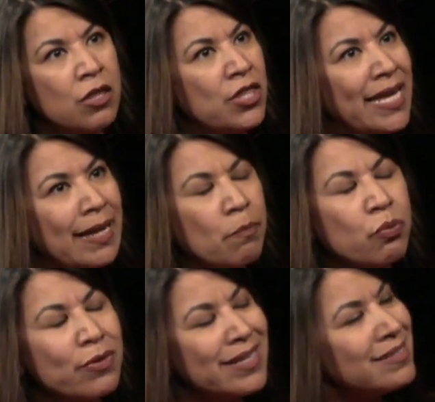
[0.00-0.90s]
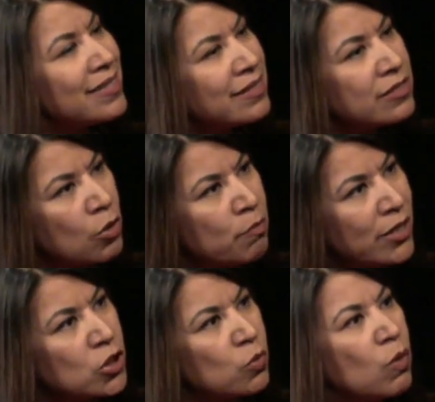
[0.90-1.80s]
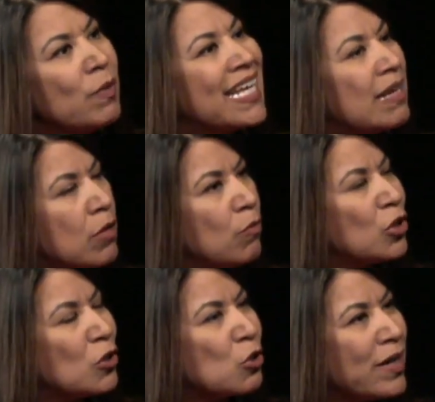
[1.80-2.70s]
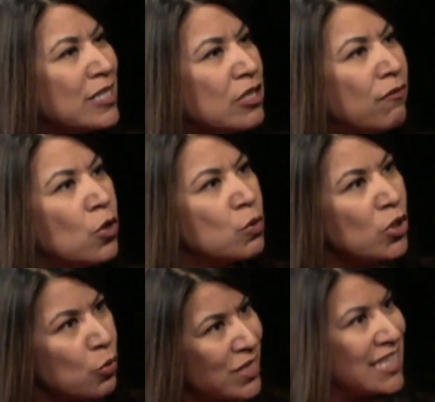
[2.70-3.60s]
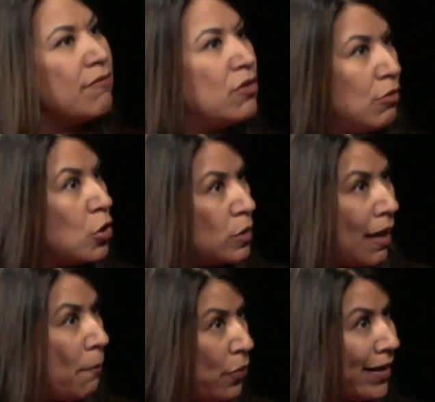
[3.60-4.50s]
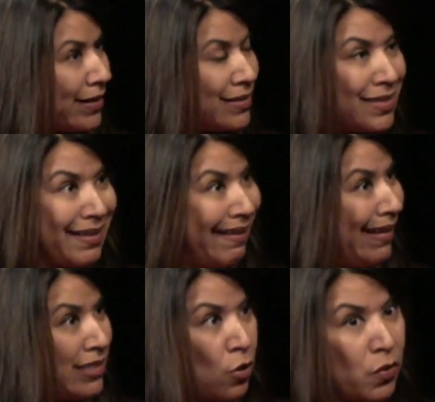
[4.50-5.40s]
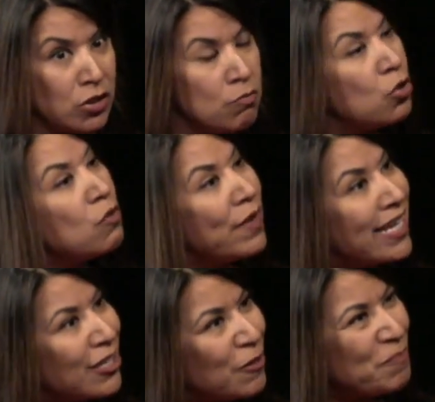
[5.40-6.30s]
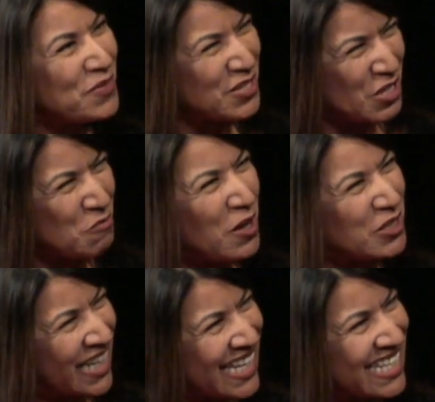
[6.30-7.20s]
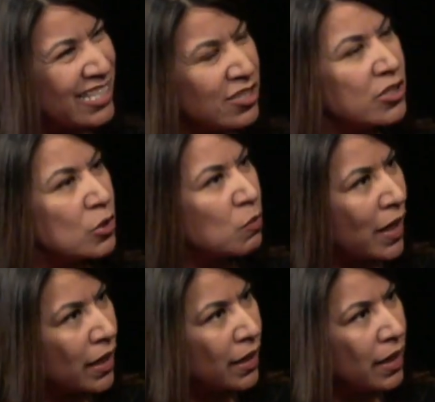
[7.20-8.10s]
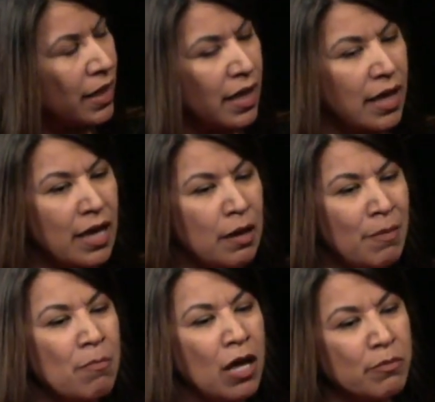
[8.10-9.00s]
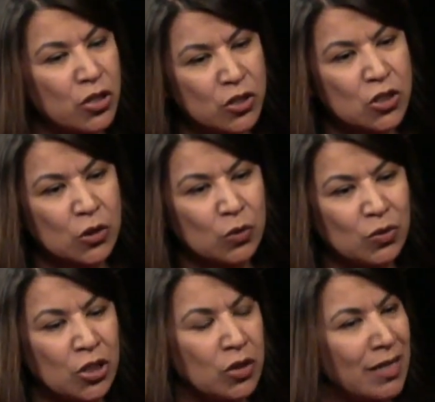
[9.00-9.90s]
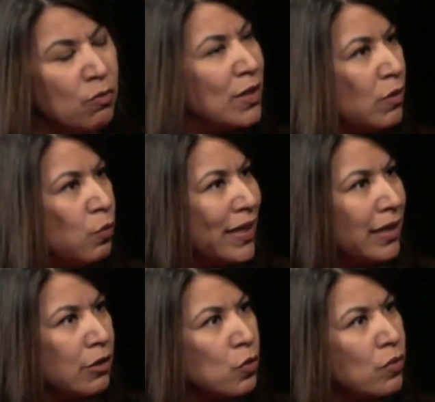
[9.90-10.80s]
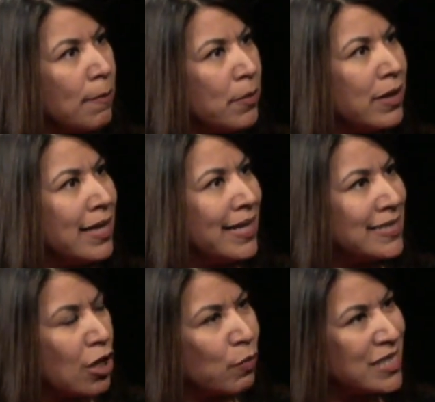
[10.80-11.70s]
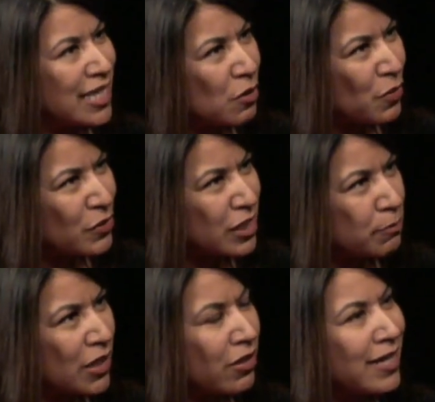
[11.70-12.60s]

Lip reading: They praised us so much when we came home with good grades. So of course, when you receive that praise, it's going to motivate you to want to continue to do well. My mom used to, that we grew up Southwest Santa Rosa, spent a